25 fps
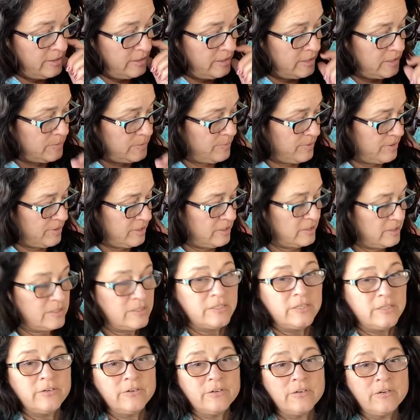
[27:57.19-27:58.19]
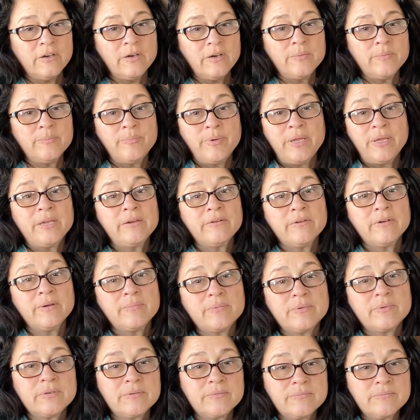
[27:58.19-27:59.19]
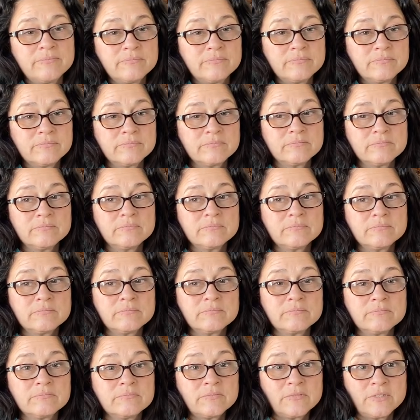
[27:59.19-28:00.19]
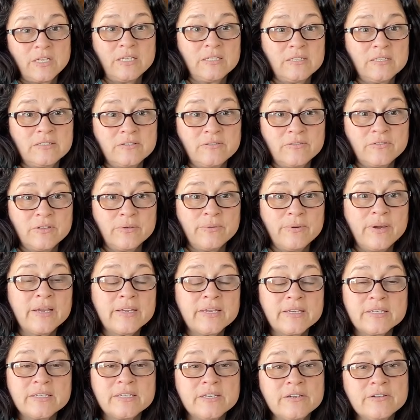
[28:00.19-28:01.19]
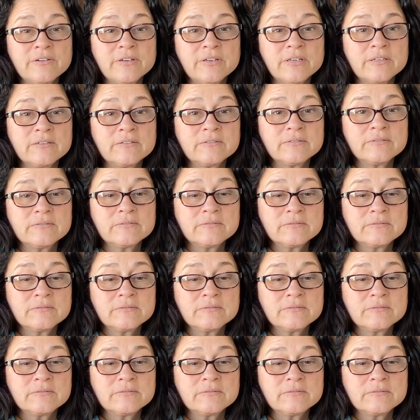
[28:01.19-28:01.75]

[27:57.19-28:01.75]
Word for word: It's because they're gone bankrupt because of the racketeering.